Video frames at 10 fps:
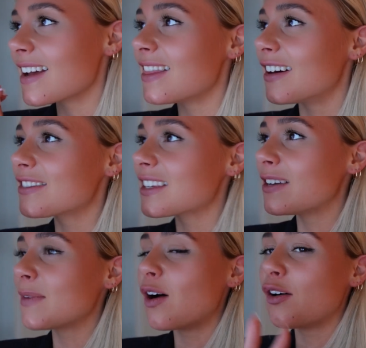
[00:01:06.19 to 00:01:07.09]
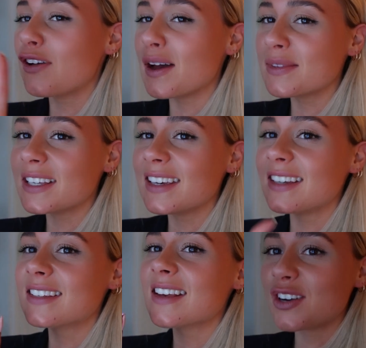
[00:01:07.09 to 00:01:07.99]
I love skiing. My whole family
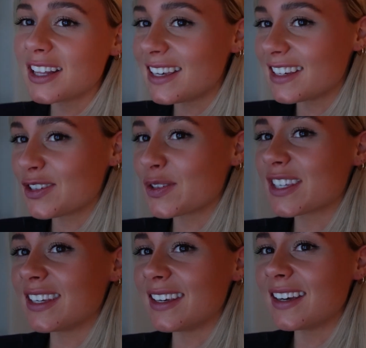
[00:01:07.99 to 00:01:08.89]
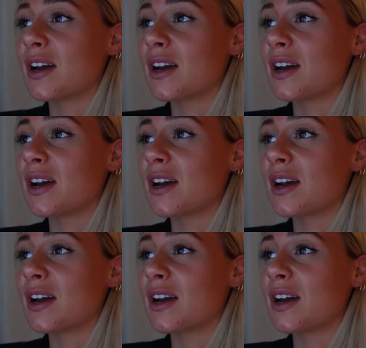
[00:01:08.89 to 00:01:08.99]
is really into ski.